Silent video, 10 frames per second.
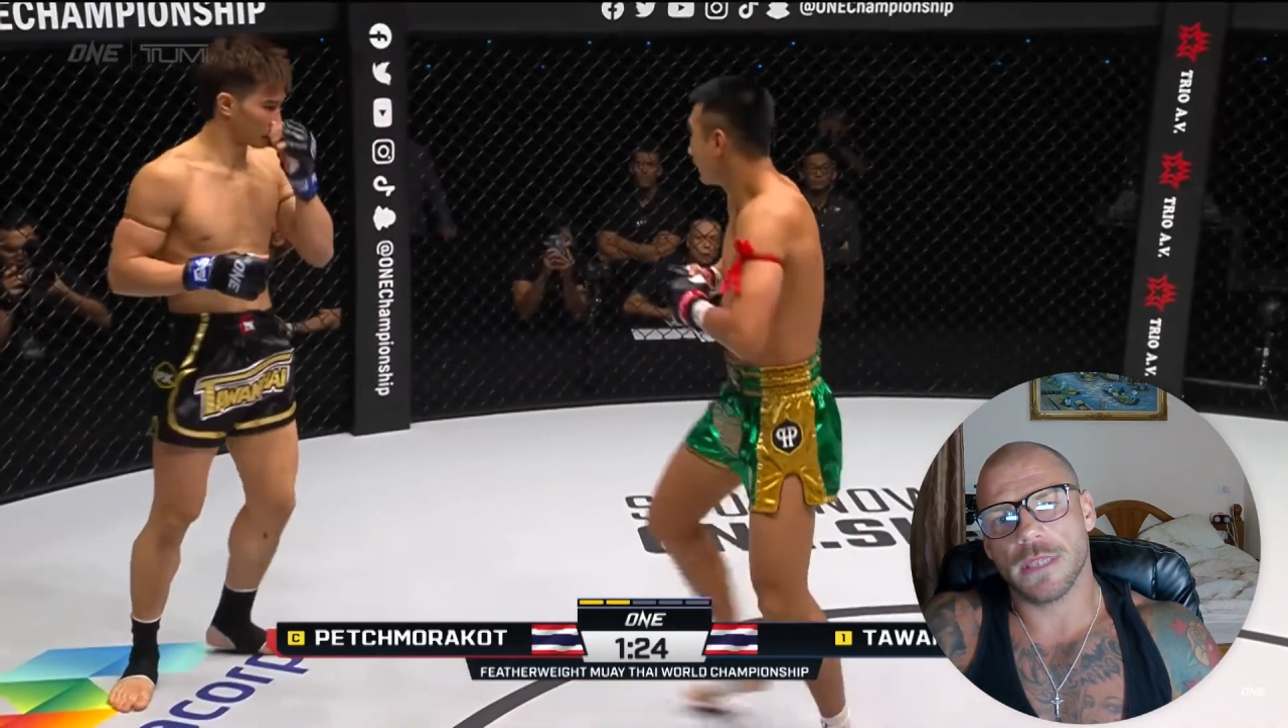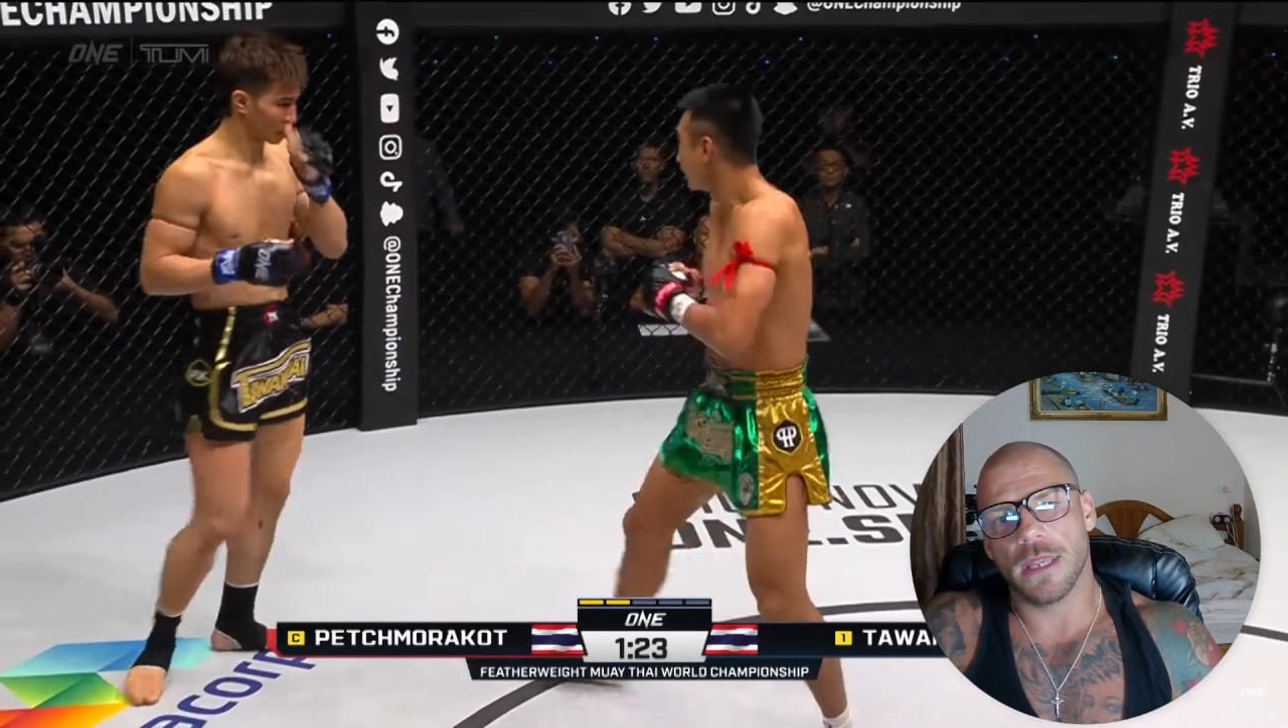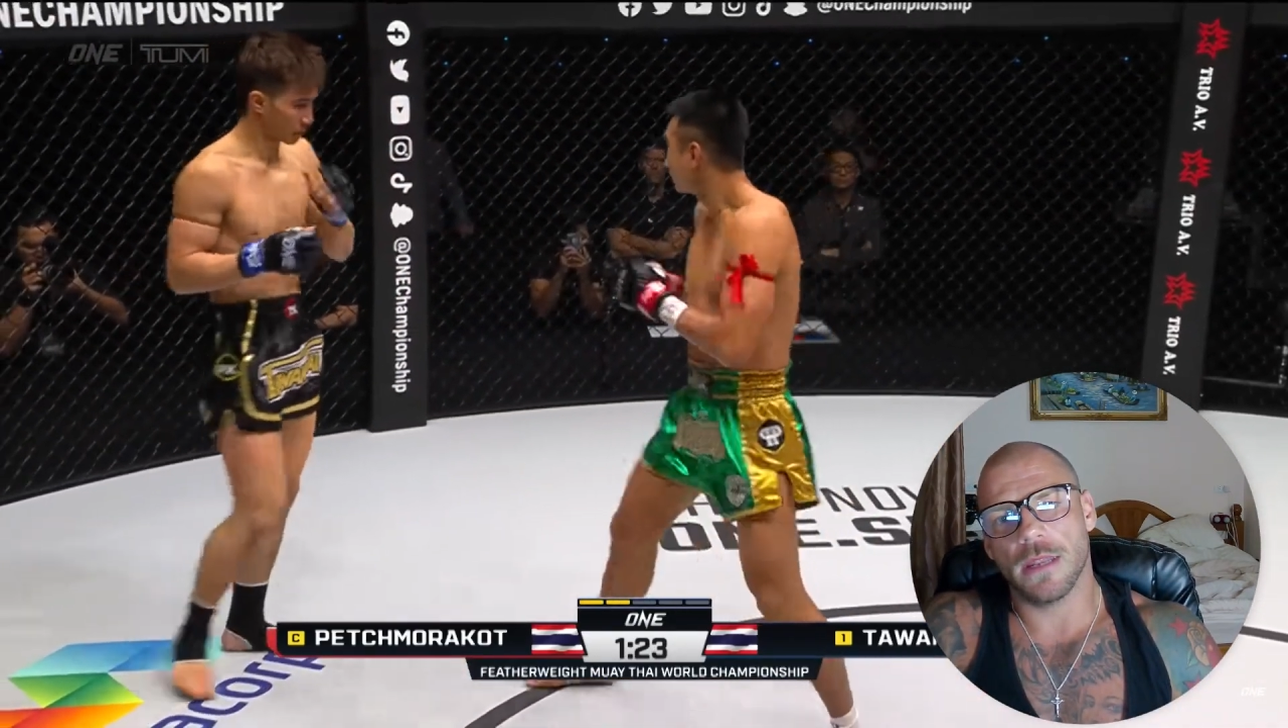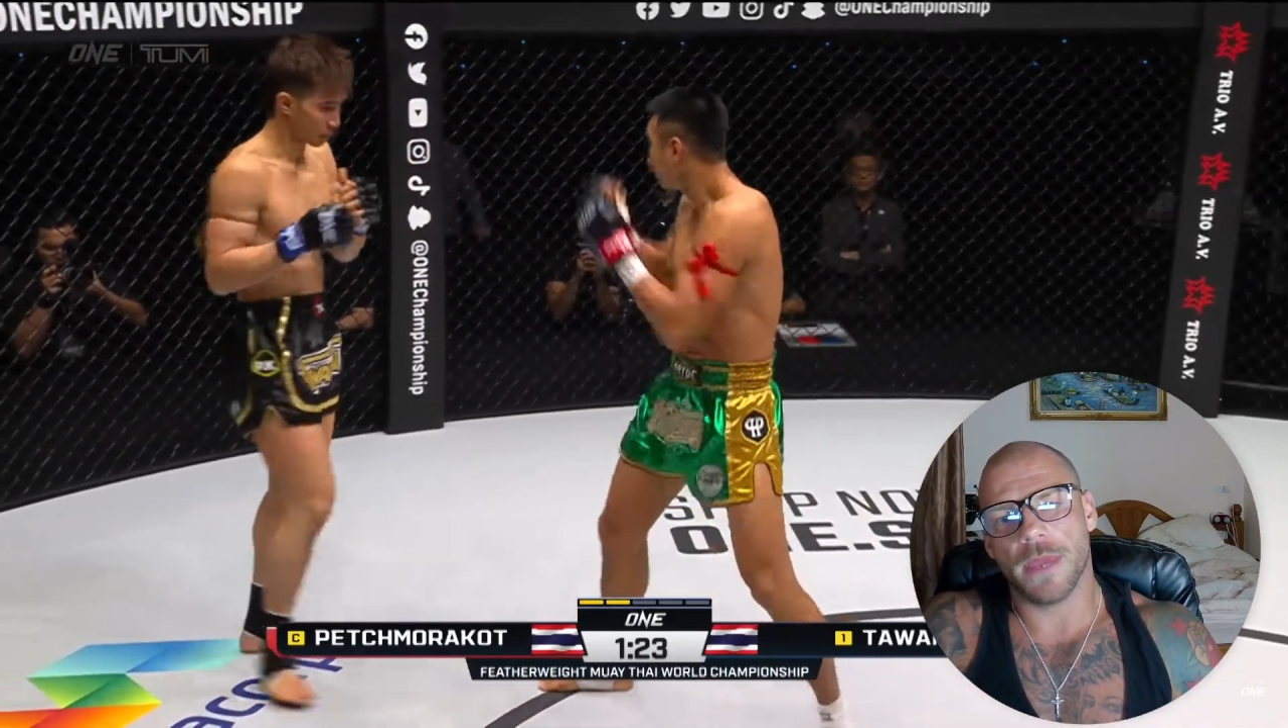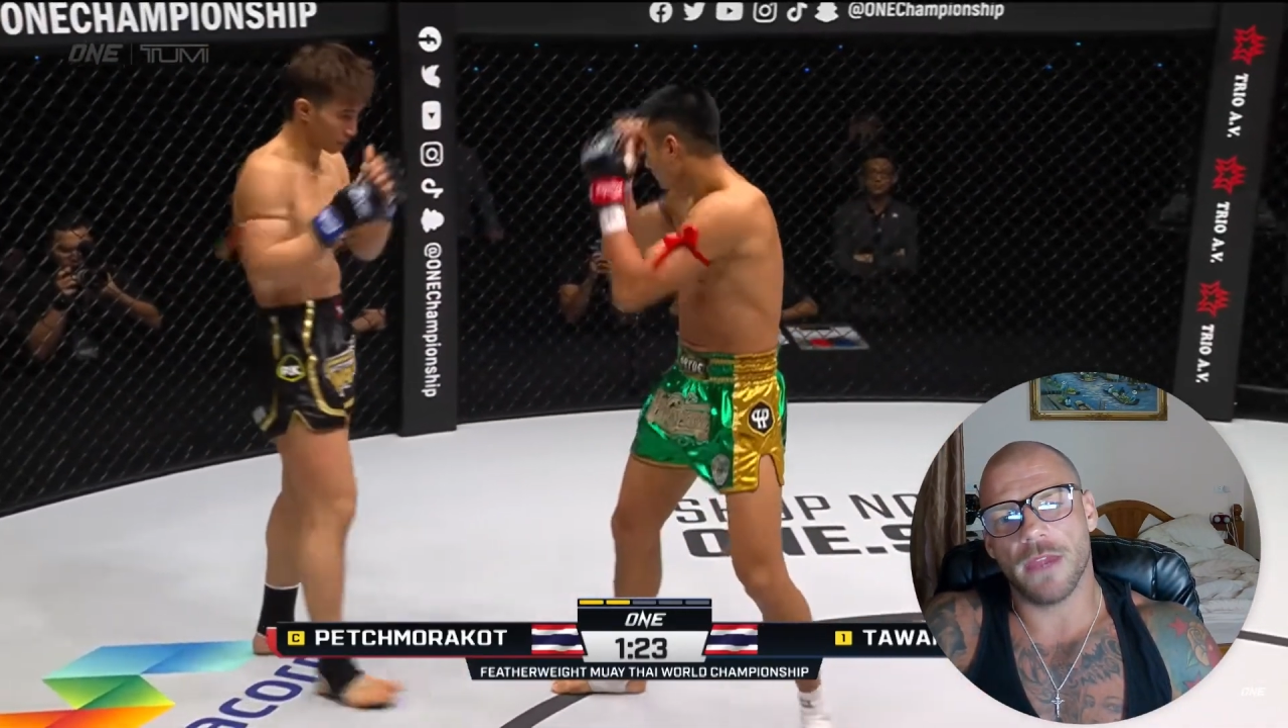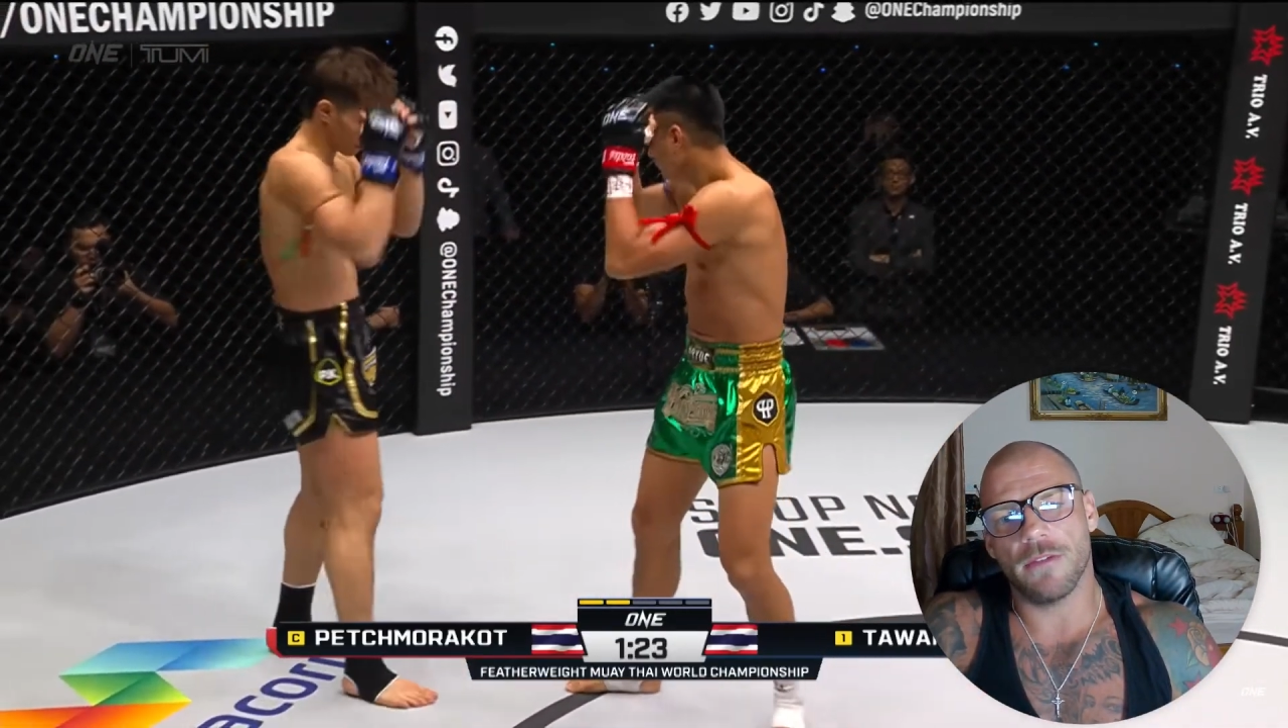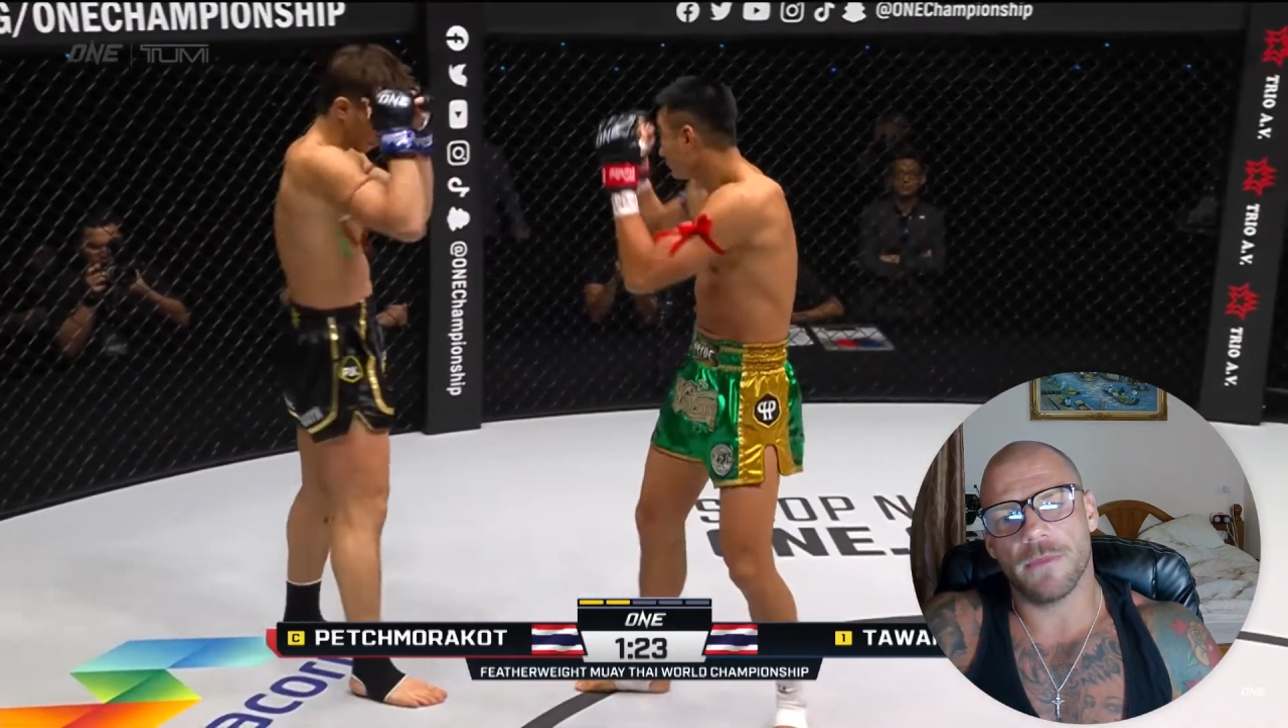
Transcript: getting the better